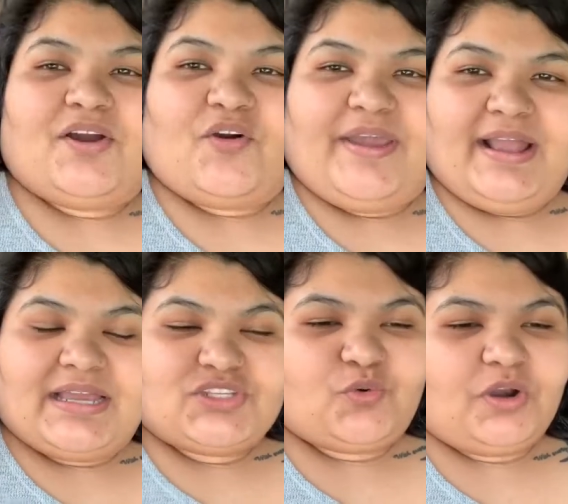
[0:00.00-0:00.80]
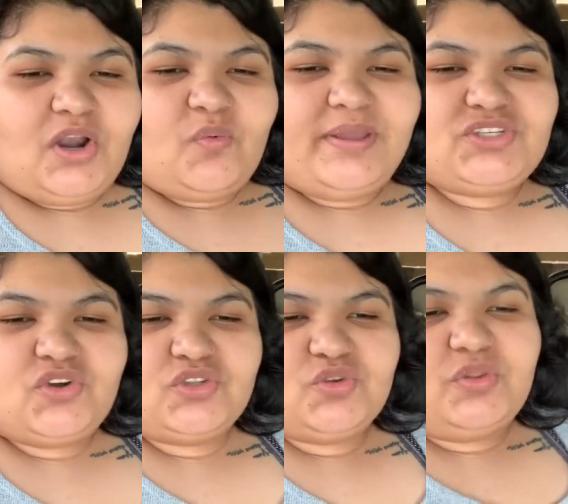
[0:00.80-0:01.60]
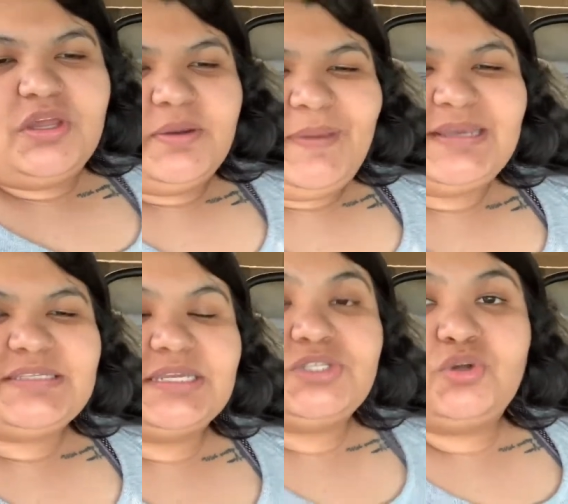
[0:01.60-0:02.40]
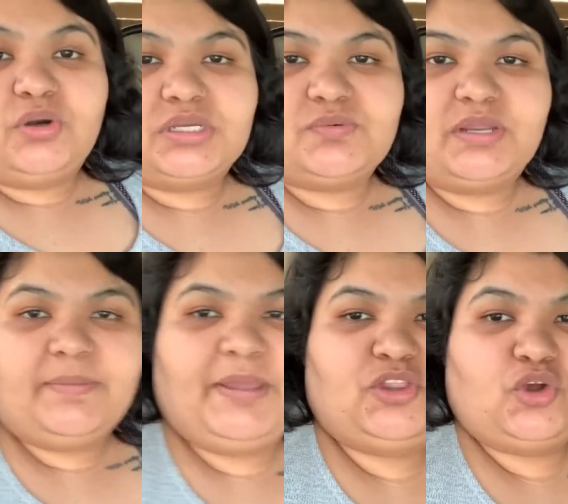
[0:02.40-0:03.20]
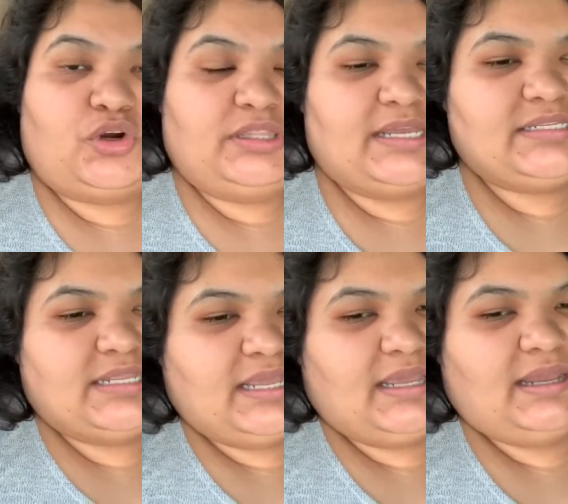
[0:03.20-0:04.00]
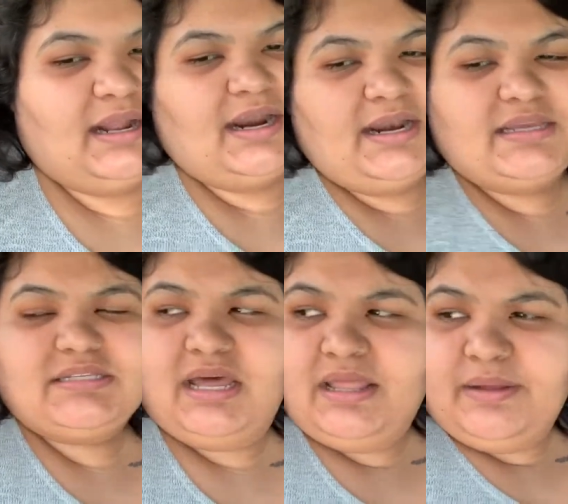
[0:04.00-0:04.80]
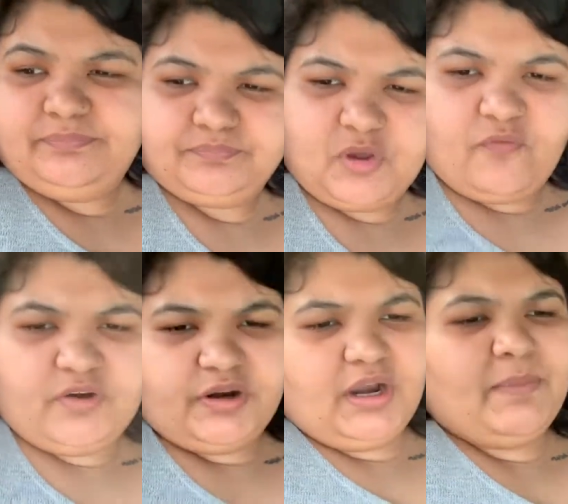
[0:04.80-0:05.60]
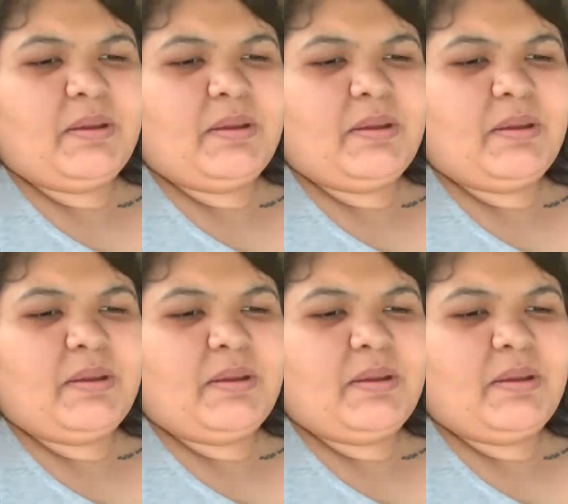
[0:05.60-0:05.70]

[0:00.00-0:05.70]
Okay guys, so we're on our way to go to the Mexican store because we're gonna make tortas de carne asada over here at